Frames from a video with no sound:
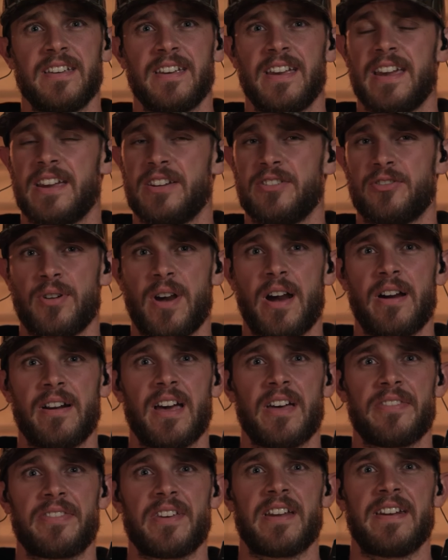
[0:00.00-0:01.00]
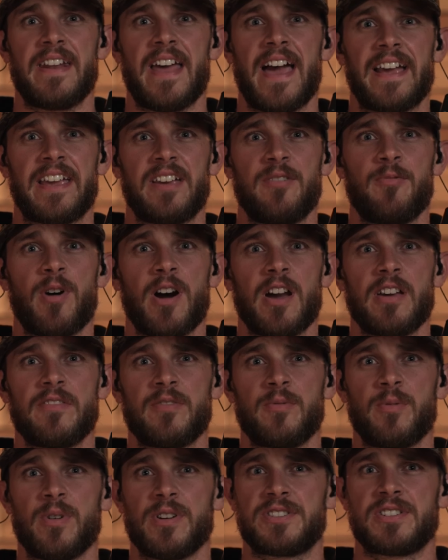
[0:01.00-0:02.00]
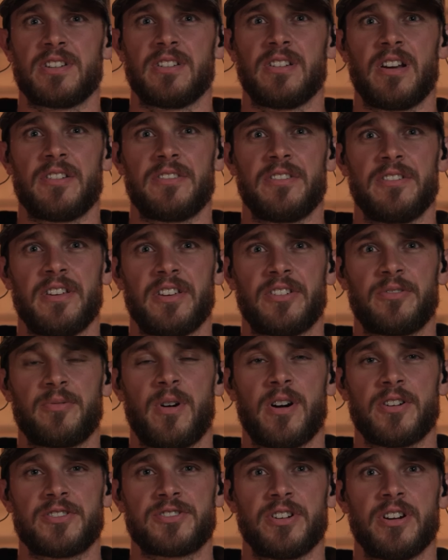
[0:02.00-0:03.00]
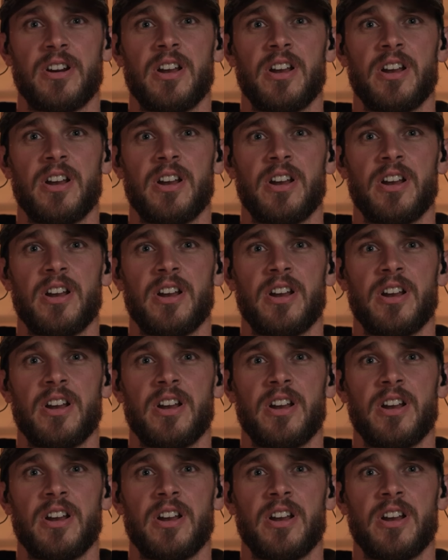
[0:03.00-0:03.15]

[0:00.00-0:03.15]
and drown out that nagging wife who wants you to load the dishwasher,